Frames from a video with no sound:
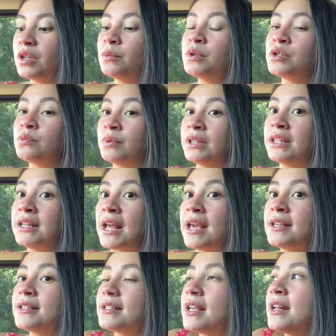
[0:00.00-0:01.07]
it was really
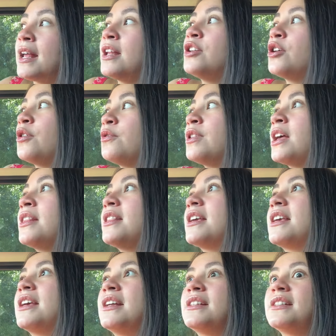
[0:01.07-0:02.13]
nice and i know that the
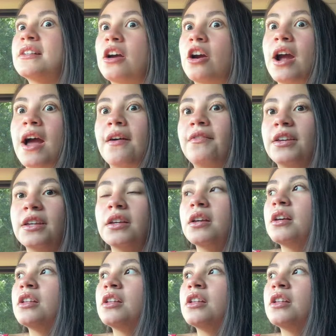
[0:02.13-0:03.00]
kids are having